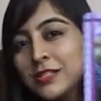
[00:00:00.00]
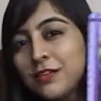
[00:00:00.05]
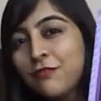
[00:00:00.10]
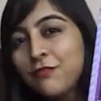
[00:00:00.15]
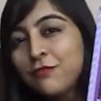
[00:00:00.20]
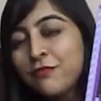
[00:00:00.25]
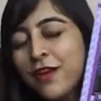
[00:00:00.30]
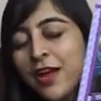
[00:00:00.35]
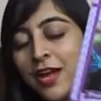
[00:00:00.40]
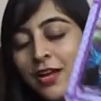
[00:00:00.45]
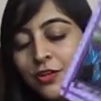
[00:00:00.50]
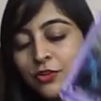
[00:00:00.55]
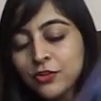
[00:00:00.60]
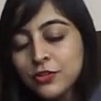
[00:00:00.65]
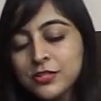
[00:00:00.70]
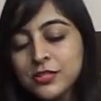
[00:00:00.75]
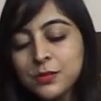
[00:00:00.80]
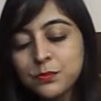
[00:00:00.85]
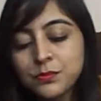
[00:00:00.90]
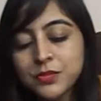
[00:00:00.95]
Somewhere, you
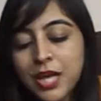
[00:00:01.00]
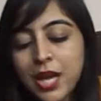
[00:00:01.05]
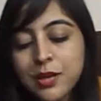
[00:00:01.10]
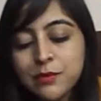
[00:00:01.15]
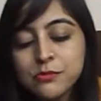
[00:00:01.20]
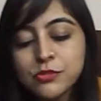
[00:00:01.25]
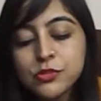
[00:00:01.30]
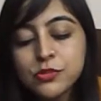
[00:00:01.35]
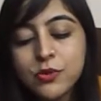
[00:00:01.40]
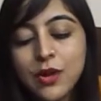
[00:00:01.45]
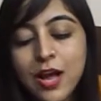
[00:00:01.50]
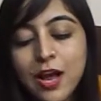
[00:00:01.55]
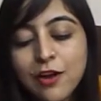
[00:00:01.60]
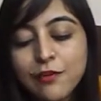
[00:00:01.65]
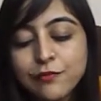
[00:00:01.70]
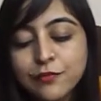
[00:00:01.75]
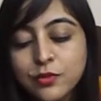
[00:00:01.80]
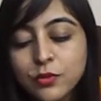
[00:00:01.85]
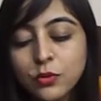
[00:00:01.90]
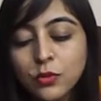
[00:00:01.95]
know, sometimes you
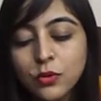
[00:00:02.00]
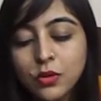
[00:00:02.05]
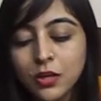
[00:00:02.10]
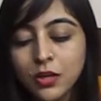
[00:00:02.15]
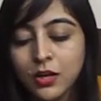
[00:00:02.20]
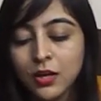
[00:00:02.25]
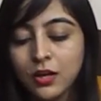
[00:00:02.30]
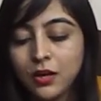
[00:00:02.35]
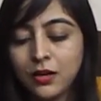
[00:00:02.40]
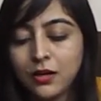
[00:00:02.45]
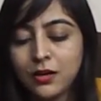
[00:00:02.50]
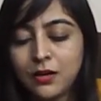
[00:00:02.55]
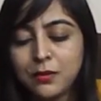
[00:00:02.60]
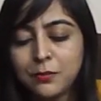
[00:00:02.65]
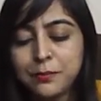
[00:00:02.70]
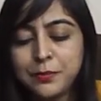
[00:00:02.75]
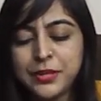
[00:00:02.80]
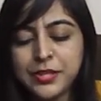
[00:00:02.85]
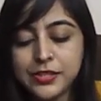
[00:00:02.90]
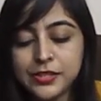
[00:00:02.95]
have to,
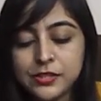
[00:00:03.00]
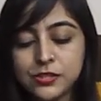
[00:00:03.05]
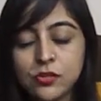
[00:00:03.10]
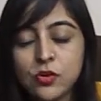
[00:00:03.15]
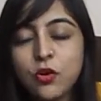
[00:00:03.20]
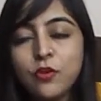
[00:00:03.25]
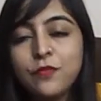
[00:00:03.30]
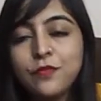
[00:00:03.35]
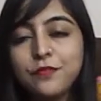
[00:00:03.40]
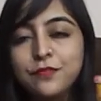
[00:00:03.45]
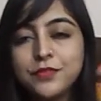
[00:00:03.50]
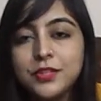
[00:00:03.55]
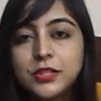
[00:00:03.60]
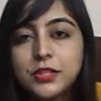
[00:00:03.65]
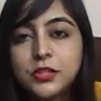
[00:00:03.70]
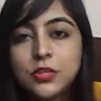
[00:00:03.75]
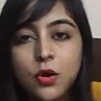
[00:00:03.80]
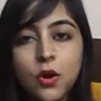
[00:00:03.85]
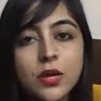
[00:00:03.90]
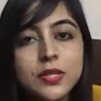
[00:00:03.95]
because of
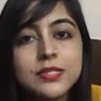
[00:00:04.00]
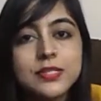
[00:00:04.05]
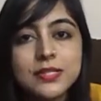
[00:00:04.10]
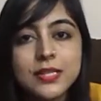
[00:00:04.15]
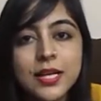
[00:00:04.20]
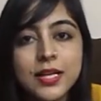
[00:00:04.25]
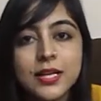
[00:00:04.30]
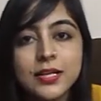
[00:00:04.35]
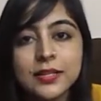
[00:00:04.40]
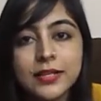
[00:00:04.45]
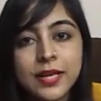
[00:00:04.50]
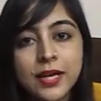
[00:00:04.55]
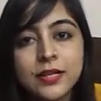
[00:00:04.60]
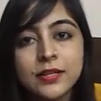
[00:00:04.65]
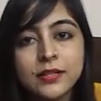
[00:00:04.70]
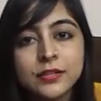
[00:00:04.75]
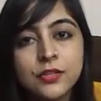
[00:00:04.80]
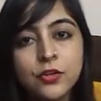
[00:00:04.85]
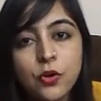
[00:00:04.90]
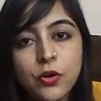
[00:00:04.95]
the thoughts that are
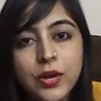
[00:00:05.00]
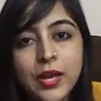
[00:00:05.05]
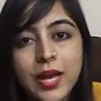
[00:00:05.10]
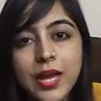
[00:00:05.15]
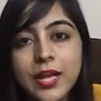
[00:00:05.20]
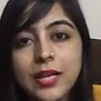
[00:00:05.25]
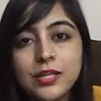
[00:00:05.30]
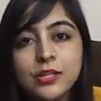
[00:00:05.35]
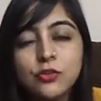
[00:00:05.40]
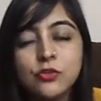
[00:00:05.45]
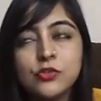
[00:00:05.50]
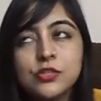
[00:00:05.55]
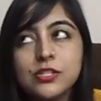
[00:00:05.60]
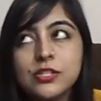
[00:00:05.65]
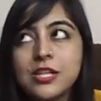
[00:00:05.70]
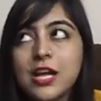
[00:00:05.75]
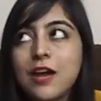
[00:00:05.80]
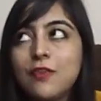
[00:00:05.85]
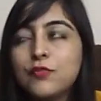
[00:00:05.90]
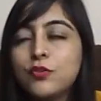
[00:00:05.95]
there in your head, you
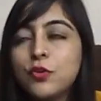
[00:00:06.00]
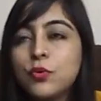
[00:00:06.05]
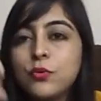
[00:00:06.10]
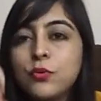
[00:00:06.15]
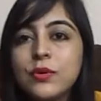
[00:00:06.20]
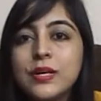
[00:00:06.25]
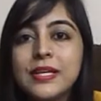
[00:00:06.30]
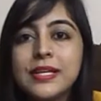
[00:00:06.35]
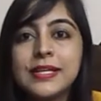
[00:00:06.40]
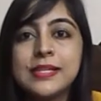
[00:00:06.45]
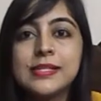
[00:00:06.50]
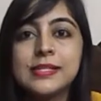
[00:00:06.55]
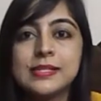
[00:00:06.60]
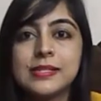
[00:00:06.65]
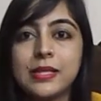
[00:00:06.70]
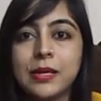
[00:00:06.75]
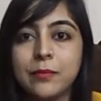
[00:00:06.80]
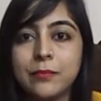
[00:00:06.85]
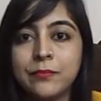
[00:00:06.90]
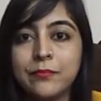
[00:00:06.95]
just have to release
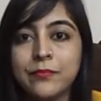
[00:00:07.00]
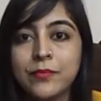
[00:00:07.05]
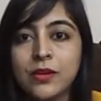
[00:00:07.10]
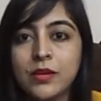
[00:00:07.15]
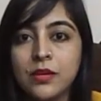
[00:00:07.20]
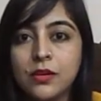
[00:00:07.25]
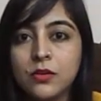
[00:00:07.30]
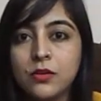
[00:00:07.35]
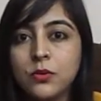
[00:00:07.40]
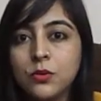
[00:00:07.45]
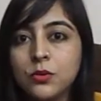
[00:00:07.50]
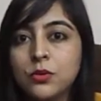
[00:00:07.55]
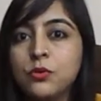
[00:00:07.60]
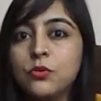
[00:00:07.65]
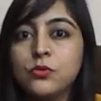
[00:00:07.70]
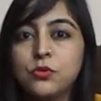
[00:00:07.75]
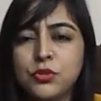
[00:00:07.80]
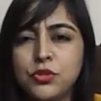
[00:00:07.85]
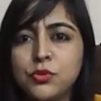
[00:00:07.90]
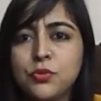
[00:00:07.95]
them. You know,
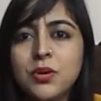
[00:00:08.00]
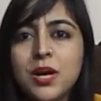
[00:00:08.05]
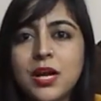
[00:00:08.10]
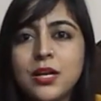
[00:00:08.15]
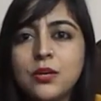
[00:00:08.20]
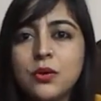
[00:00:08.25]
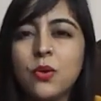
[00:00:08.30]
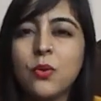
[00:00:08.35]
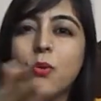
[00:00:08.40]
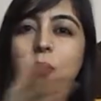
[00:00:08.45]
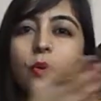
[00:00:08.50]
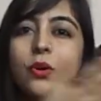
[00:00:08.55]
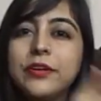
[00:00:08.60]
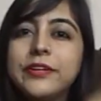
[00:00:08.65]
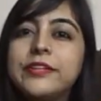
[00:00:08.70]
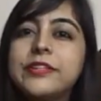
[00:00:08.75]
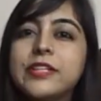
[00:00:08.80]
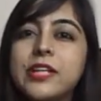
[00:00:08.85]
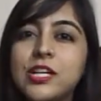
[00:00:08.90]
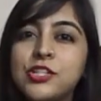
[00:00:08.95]
you can't
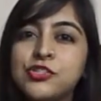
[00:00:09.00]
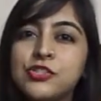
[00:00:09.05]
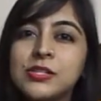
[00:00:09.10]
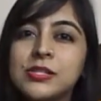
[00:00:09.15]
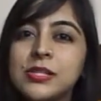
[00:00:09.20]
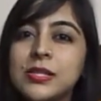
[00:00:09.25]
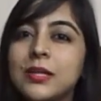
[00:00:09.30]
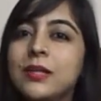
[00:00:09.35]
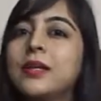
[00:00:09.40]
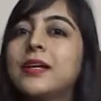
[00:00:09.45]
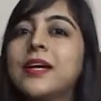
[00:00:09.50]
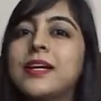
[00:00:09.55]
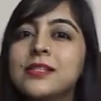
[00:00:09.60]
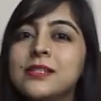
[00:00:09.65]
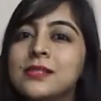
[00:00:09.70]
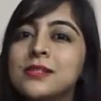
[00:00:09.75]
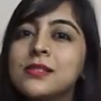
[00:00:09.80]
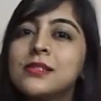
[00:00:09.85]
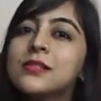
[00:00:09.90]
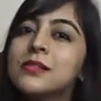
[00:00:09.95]
hold grudges
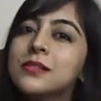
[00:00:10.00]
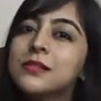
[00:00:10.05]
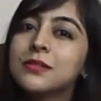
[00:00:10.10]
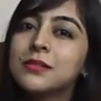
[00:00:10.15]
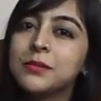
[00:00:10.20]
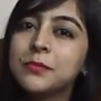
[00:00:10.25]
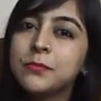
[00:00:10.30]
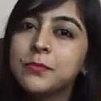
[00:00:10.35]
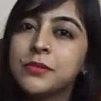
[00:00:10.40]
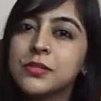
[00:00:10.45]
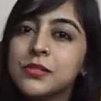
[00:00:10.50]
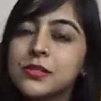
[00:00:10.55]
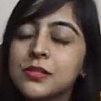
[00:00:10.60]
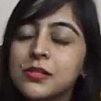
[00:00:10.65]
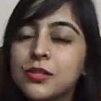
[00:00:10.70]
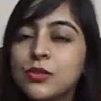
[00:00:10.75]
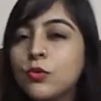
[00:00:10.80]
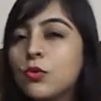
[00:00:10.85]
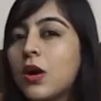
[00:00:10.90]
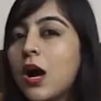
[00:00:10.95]
against a certain
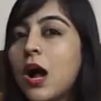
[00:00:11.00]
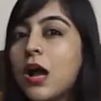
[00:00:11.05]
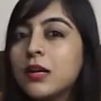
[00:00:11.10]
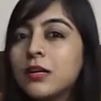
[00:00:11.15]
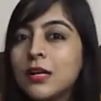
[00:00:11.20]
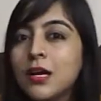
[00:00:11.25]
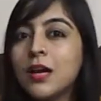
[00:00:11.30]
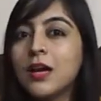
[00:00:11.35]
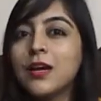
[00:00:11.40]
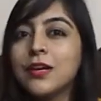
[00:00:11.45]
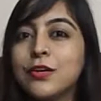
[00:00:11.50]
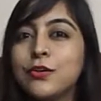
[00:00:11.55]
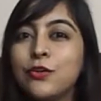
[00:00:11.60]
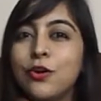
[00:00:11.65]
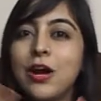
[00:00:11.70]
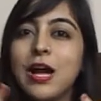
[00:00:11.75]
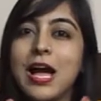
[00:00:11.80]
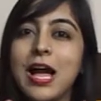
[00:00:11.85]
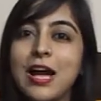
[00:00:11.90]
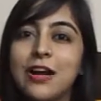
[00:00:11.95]
person. You can't,
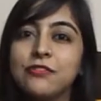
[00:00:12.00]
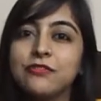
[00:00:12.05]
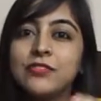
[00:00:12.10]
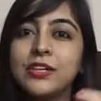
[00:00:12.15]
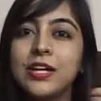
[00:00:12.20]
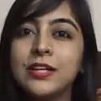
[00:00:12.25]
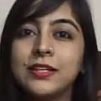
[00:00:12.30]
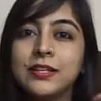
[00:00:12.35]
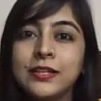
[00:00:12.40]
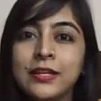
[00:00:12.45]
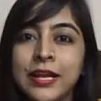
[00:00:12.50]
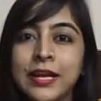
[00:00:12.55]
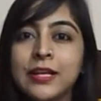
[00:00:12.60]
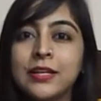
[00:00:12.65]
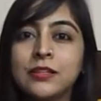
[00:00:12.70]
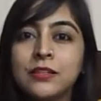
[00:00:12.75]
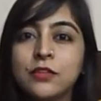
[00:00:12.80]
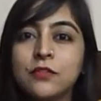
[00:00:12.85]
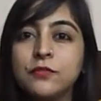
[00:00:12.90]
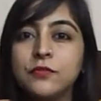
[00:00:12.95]
you know, have that
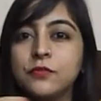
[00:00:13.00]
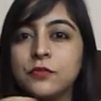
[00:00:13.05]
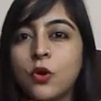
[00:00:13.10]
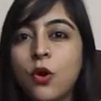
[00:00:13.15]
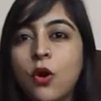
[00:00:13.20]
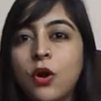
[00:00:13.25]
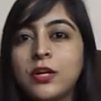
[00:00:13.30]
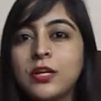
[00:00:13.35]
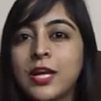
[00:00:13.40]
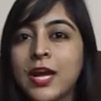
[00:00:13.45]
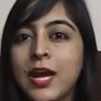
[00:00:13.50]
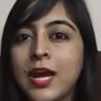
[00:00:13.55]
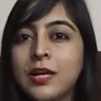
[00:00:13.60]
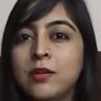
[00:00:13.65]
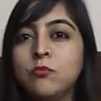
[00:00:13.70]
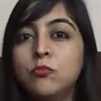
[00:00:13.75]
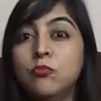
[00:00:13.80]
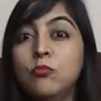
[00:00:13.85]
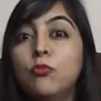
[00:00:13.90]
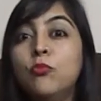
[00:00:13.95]
negative thought
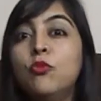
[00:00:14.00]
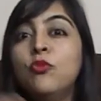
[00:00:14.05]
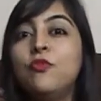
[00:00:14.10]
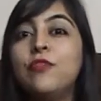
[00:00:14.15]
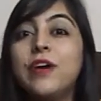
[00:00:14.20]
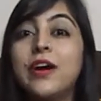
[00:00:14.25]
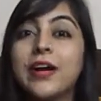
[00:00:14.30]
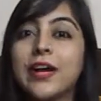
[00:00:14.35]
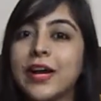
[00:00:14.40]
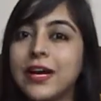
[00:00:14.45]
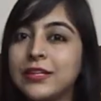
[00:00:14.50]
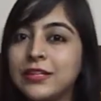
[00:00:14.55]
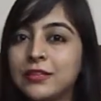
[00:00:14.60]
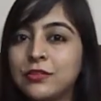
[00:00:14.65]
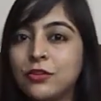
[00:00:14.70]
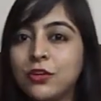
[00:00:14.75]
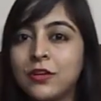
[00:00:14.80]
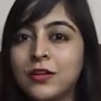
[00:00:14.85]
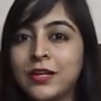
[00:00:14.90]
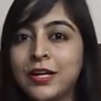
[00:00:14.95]
and move ahead
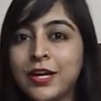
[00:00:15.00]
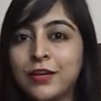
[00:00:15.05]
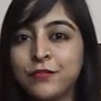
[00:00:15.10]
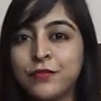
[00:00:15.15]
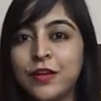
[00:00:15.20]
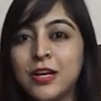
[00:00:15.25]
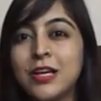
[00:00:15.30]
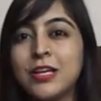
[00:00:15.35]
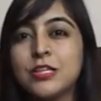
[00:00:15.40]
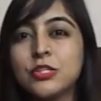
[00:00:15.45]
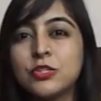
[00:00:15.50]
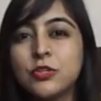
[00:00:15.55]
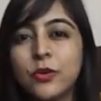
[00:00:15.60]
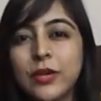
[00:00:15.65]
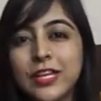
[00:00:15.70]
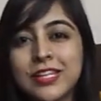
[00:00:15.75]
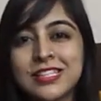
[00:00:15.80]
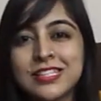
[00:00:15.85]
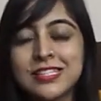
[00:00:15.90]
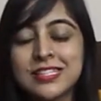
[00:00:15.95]
in your life.
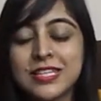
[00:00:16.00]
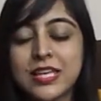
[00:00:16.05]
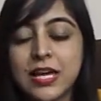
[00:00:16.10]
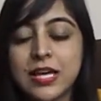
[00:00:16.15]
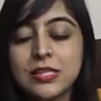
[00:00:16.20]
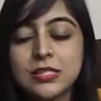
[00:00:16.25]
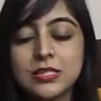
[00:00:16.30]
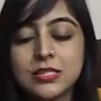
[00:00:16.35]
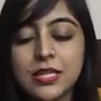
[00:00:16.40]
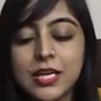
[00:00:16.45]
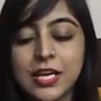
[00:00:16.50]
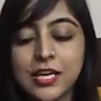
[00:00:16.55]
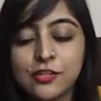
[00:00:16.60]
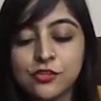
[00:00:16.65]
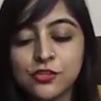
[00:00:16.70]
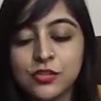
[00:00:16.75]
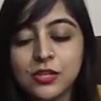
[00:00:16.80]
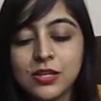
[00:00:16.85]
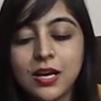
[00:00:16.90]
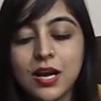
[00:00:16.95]
So it says
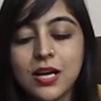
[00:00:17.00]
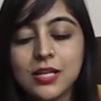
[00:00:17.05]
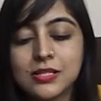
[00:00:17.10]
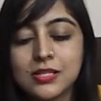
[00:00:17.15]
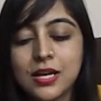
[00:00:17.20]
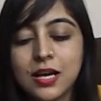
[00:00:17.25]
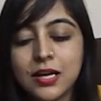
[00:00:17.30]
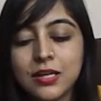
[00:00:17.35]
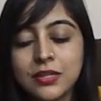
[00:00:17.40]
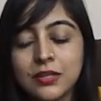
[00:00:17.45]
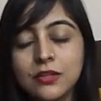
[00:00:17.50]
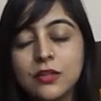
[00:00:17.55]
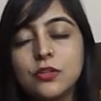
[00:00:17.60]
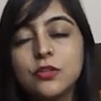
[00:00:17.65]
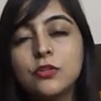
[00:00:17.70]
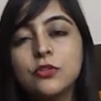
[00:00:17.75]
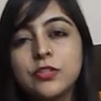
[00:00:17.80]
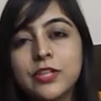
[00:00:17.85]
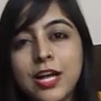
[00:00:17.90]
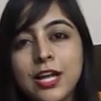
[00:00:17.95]
angel cards are
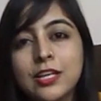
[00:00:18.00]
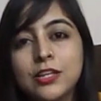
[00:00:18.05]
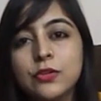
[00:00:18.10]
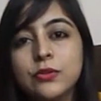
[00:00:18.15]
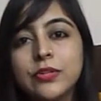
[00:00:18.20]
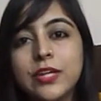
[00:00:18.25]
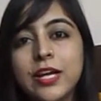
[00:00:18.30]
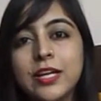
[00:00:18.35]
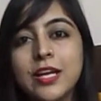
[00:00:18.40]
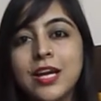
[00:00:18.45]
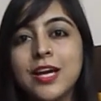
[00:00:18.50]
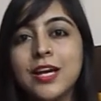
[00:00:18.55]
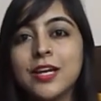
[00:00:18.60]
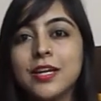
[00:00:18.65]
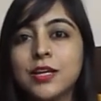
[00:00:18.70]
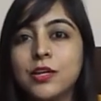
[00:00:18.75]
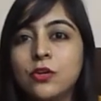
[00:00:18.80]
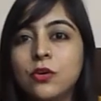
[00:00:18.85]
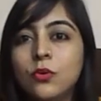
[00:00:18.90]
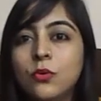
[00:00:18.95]
here to tell you that,
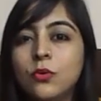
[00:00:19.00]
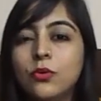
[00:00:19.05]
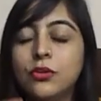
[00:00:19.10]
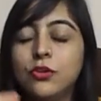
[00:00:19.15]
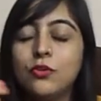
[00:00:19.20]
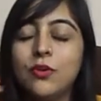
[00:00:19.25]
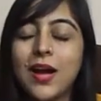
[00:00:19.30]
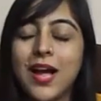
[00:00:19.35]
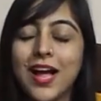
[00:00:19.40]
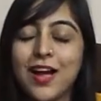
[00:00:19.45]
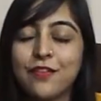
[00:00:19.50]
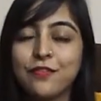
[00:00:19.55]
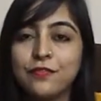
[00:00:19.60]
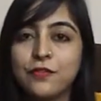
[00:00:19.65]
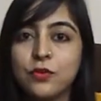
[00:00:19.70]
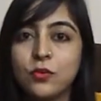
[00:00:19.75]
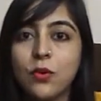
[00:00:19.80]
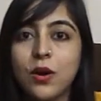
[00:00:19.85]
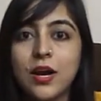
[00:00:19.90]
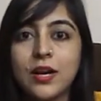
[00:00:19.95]
you know, you
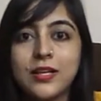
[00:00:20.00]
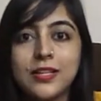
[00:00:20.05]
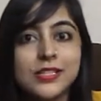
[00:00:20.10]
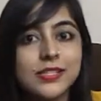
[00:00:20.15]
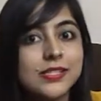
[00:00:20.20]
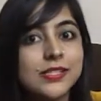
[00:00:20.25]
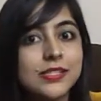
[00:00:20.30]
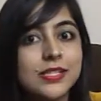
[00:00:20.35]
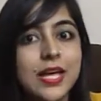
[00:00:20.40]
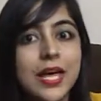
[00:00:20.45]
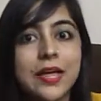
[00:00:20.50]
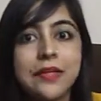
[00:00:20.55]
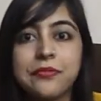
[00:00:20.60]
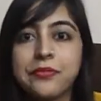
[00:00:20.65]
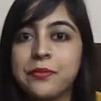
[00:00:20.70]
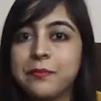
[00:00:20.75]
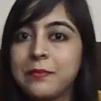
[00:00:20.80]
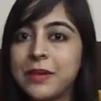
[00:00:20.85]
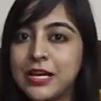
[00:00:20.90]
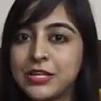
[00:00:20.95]
have to
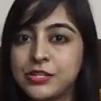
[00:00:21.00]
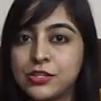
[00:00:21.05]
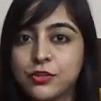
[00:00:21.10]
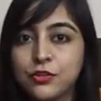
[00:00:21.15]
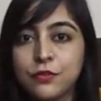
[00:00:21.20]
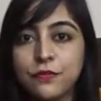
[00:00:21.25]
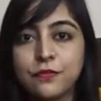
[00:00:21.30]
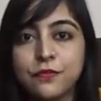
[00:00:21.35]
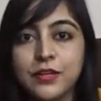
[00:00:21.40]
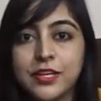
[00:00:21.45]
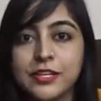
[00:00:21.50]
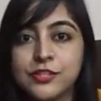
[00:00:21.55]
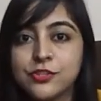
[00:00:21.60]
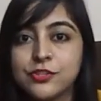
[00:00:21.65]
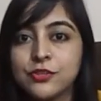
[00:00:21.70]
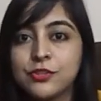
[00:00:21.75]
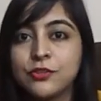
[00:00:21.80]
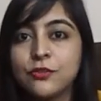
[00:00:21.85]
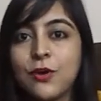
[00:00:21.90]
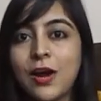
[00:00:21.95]
understand the magic of
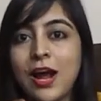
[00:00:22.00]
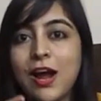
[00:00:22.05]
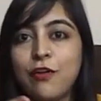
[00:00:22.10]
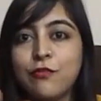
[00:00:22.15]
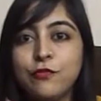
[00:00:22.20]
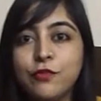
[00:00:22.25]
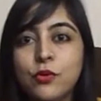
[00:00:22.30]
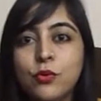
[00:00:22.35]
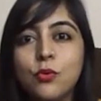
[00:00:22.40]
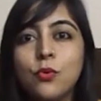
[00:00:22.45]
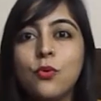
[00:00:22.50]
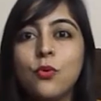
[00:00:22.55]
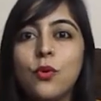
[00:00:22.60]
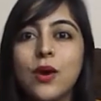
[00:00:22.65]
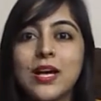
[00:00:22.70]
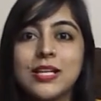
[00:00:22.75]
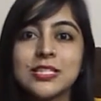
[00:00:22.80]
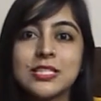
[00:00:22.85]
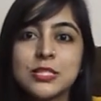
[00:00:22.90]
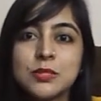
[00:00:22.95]
nature. You have to
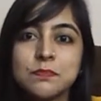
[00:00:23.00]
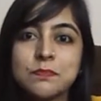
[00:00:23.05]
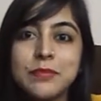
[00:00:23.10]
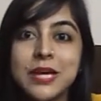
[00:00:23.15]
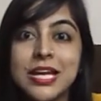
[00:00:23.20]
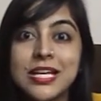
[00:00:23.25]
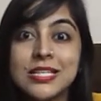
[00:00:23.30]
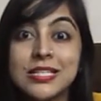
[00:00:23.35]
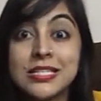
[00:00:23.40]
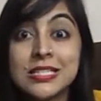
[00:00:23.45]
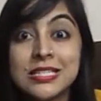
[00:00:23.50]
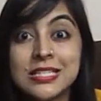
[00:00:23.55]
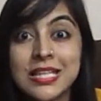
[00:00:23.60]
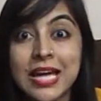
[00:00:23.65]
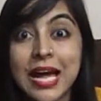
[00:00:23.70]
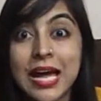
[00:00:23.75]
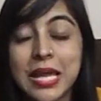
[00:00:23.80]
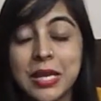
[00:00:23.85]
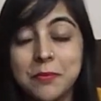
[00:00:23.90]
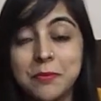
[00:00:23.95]
go and spend
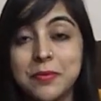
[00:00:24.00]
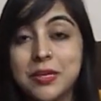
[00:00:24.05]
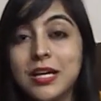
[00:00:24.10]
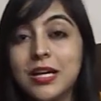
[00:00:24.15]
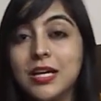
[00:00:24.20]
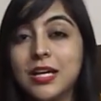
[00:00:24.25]
time.